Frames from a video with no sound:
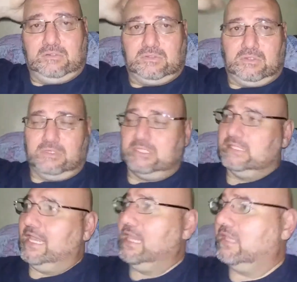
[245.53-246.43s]
So this
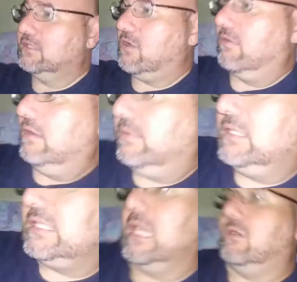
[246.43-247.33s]
tank has already been
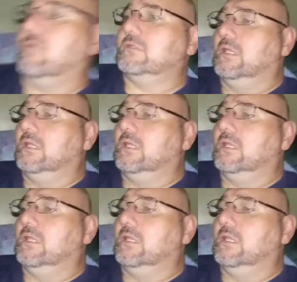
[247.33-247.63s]
cycled.